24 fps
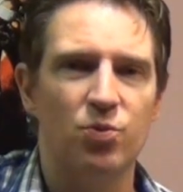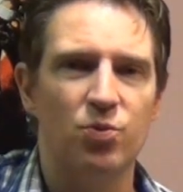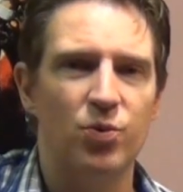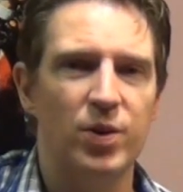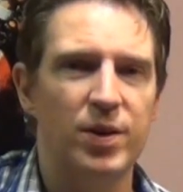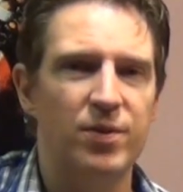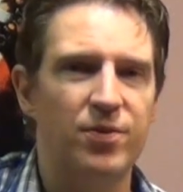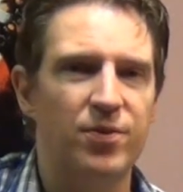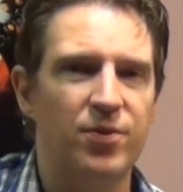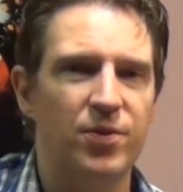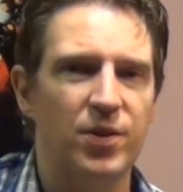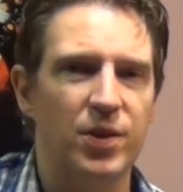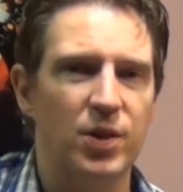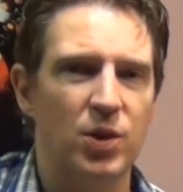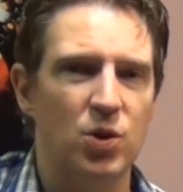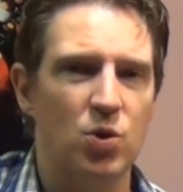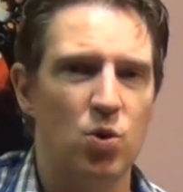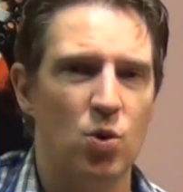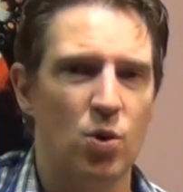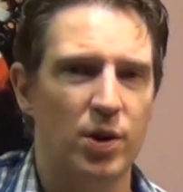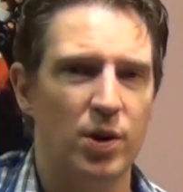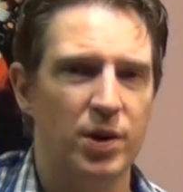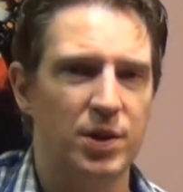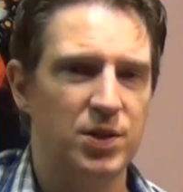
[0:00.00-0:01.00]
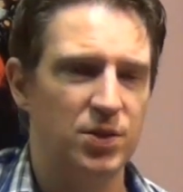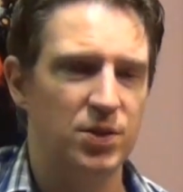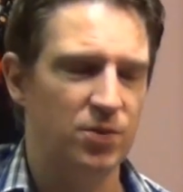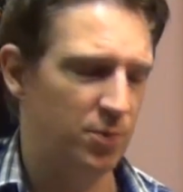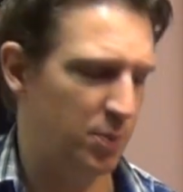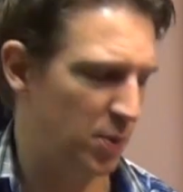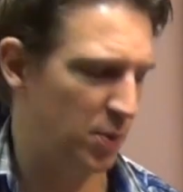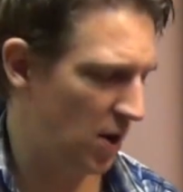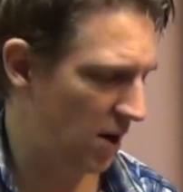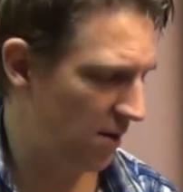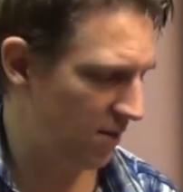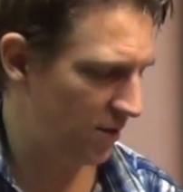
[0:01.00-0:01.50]
riff for the chorus of
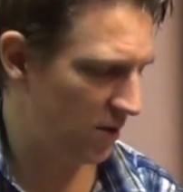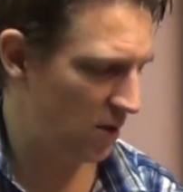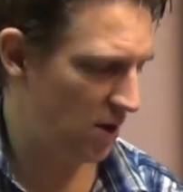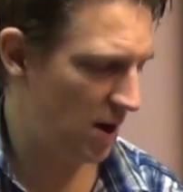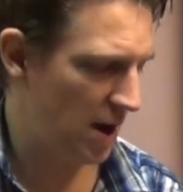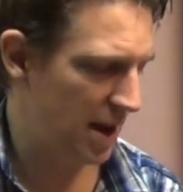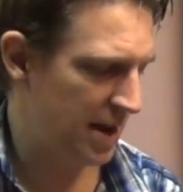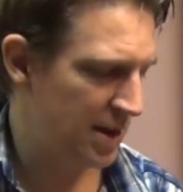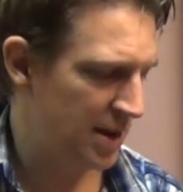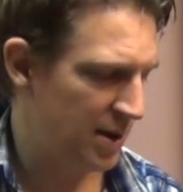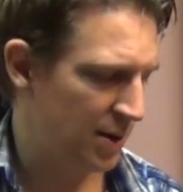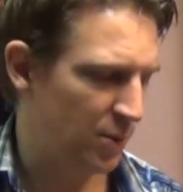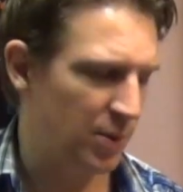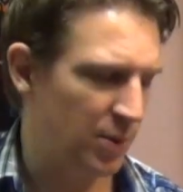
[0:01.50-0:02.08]
Private Eye